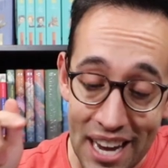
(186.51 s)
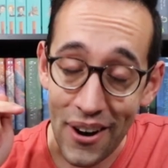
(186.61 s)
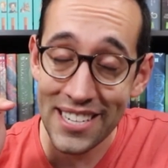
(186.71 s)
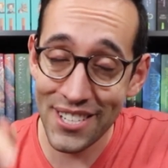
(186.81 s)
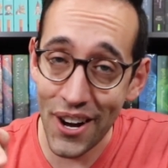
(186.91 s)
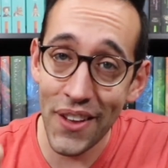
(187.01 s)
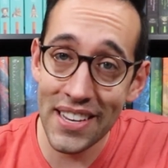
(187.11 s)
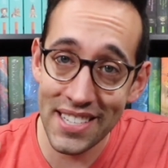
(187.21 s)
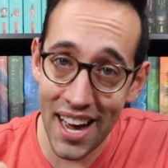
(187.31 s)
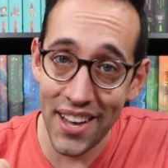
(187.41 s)
Now I saw
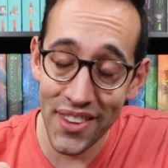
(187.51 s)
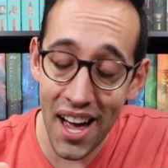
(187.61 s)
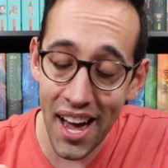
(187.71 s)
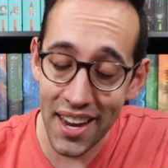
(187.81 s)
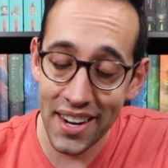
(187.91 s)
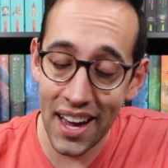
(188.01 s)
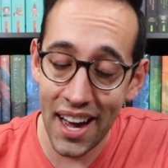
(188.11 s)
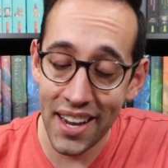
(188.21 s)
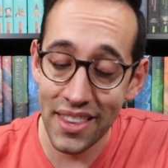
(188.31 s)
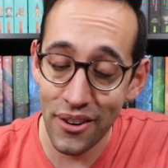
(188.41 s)
this online
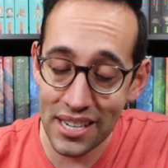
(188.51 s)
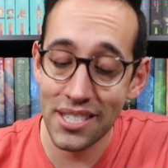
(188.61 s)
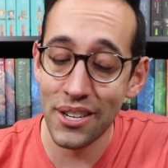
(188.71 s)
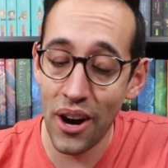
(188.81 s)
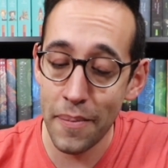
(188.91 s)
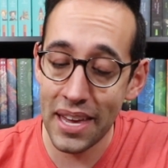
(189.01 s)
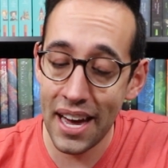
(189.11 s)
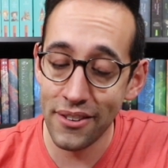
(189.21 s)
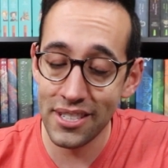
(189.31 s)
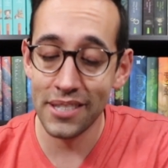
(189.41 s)
on their Instagram
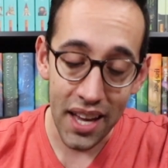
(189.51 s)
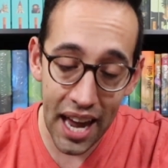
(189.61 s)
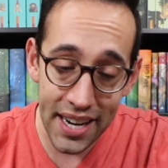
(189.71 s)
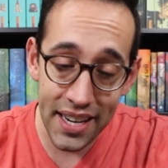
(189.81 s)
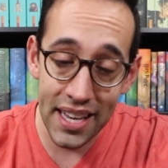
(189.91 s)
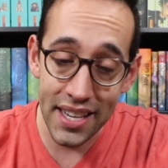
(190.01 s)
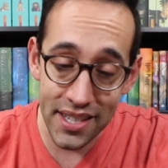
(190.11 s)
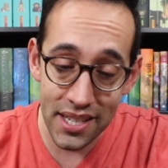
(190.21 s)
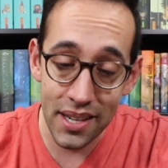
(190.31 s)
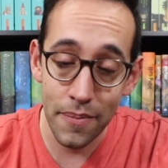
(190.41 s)
account, and it
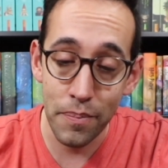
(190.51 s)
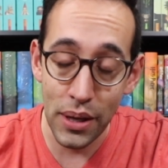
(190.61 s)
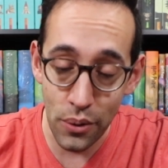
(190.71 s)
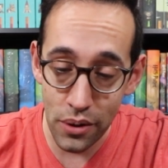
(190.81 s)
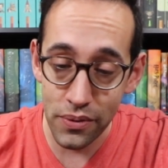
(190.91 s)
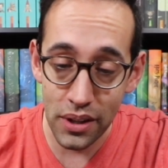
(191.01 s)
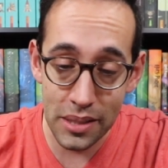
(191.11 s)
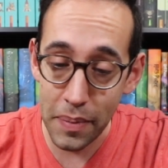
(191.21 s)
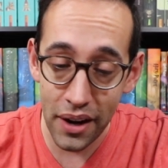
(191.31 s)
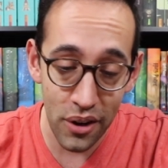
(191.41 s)
is beautiful. It's
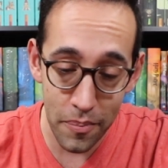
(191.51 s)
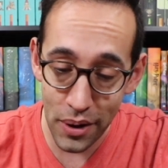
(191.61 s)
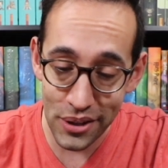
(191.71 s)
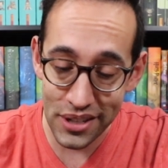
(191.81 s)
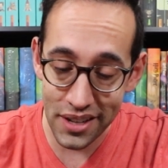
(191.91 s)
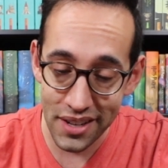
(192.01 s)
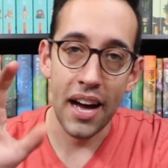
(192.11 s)
better in person.